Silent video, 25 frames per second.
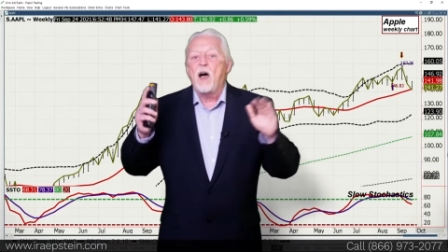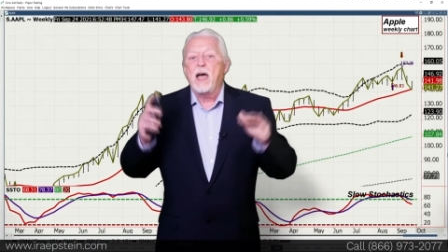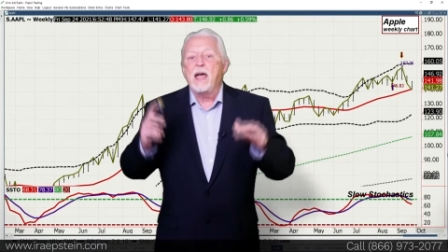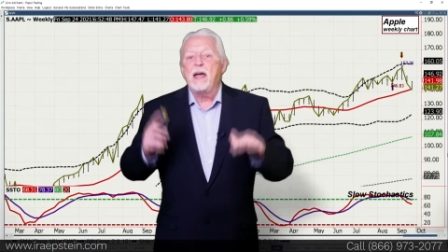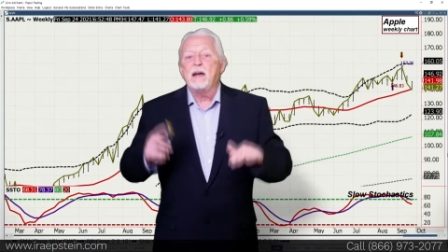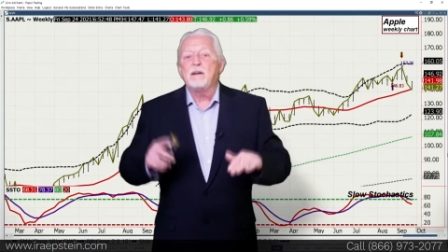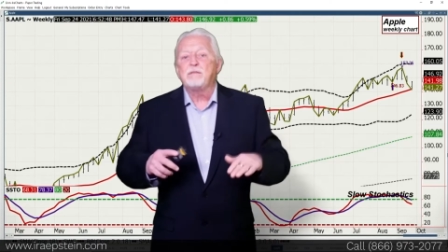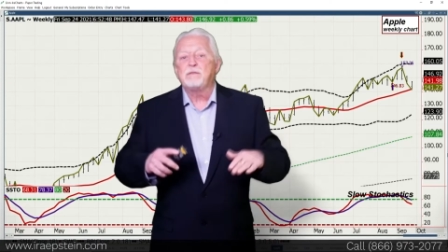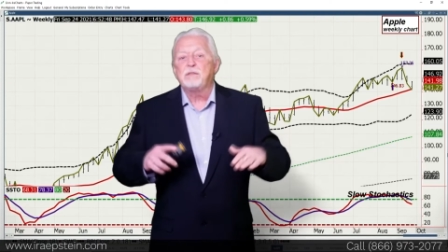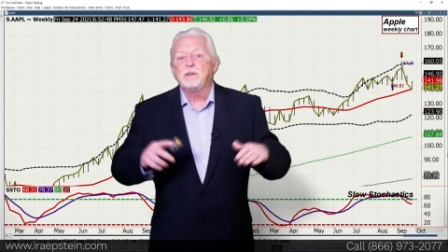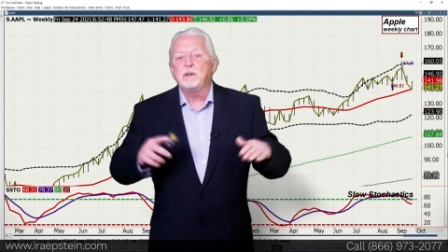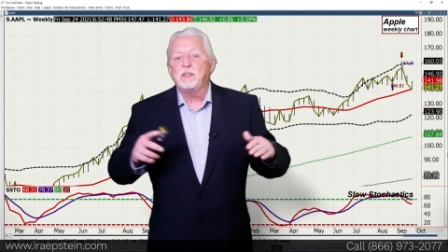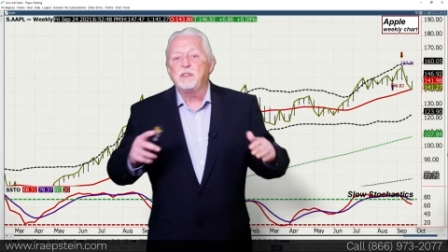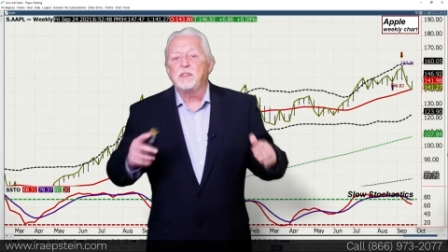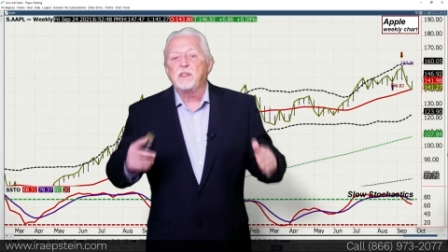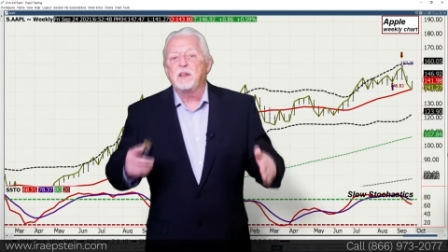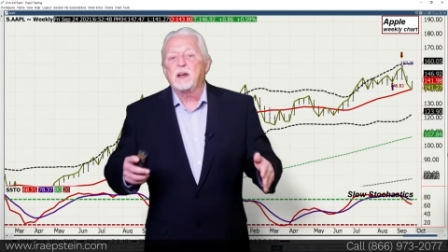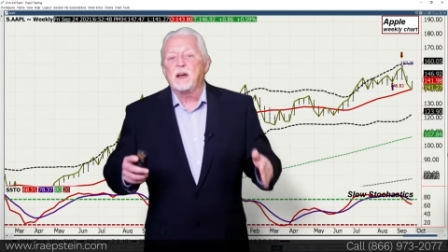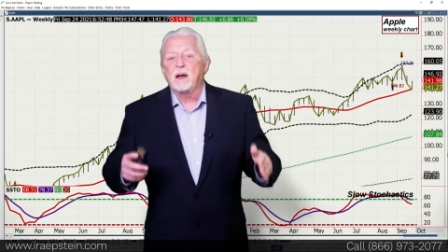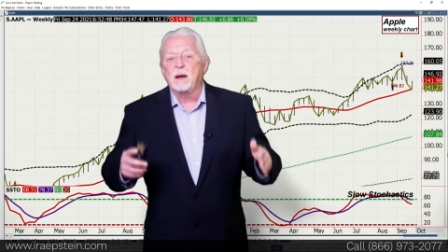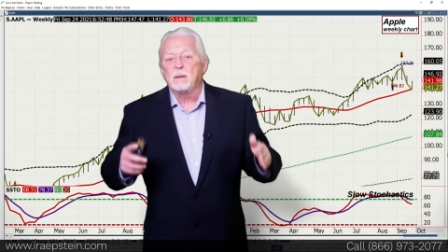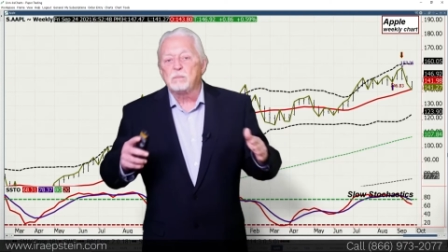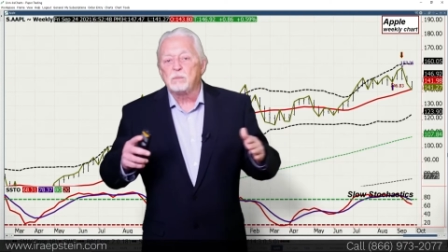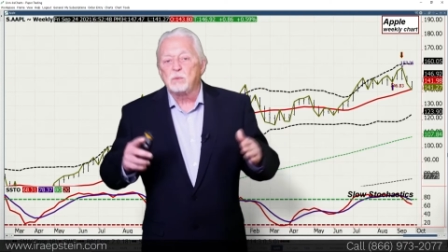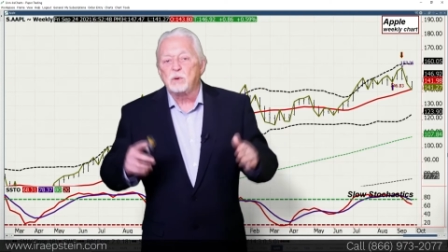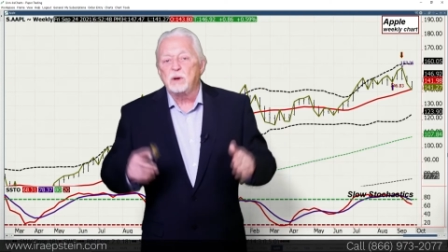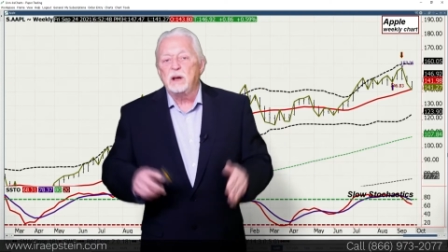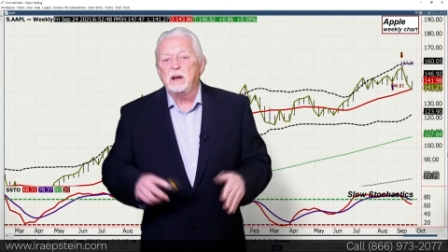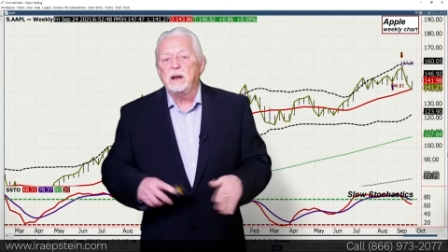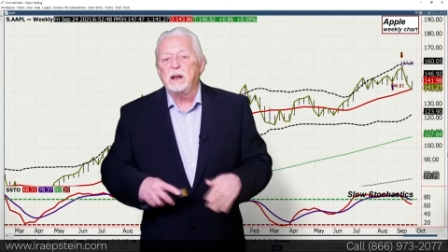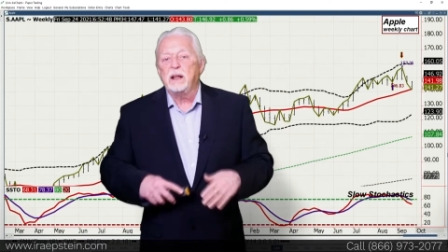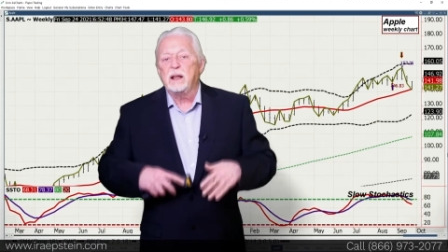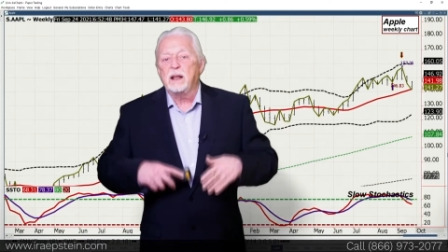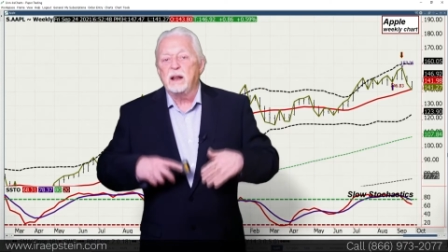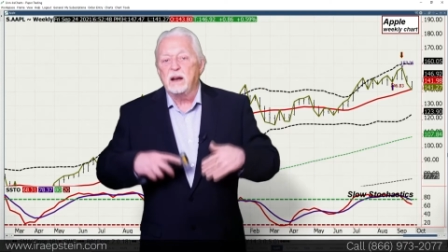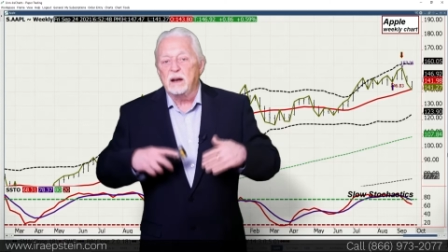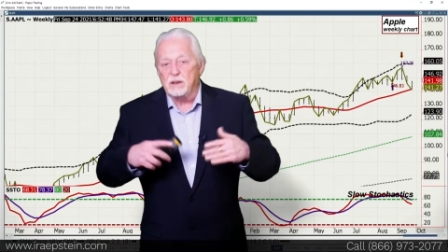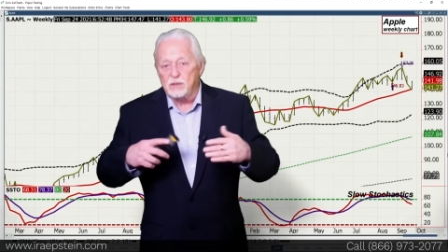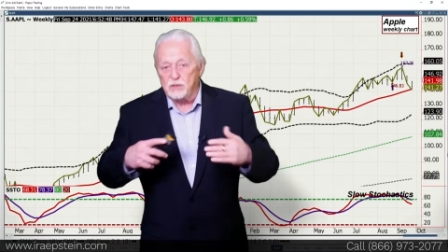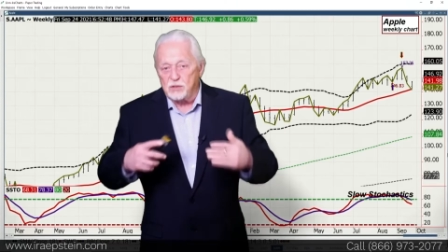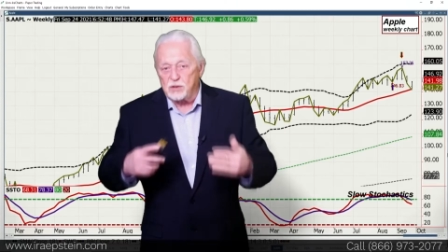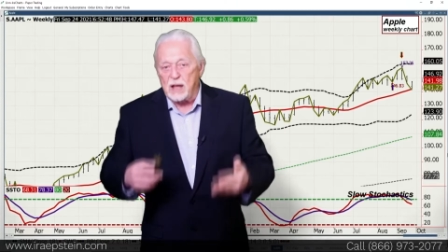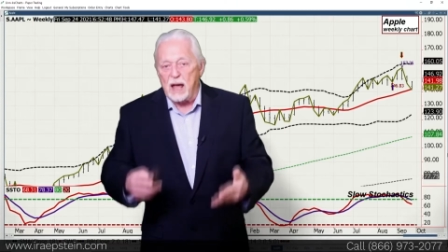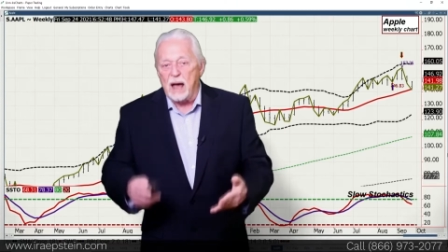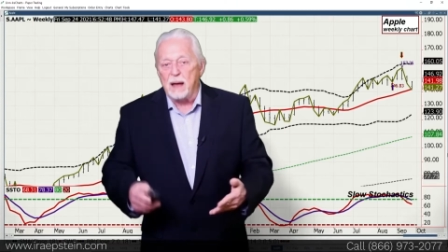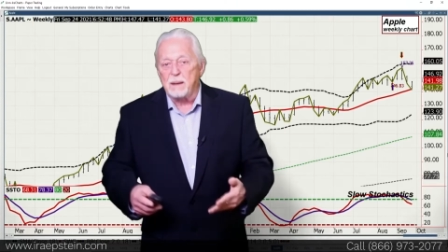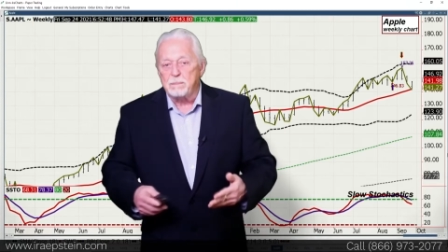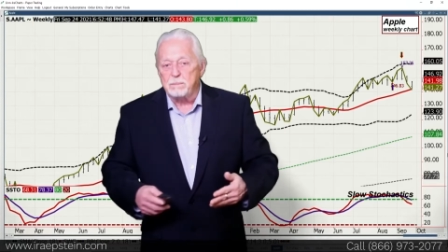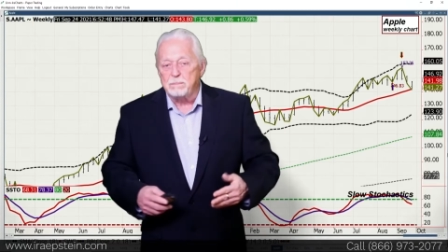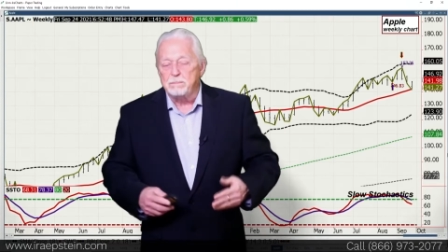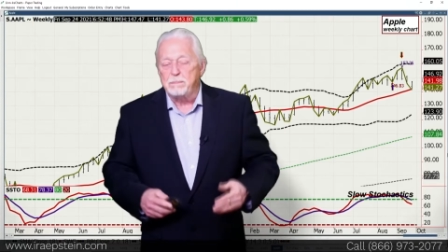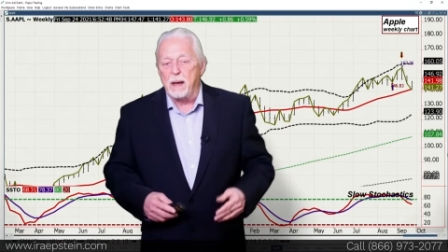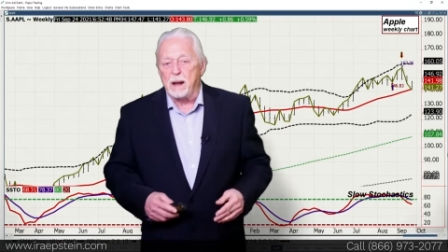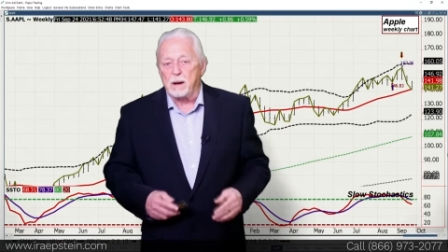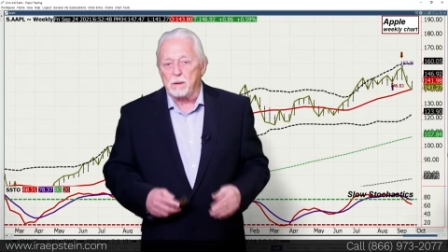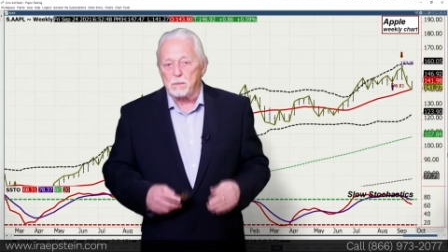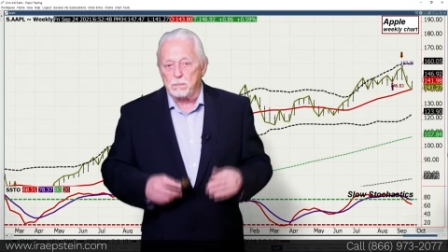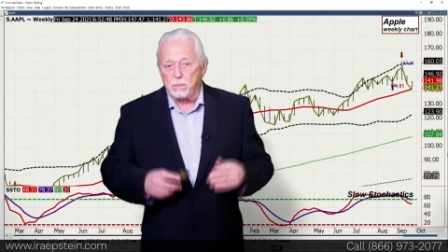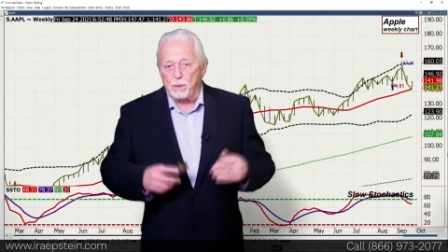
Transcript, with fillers: Everything I'm reading, and it's got better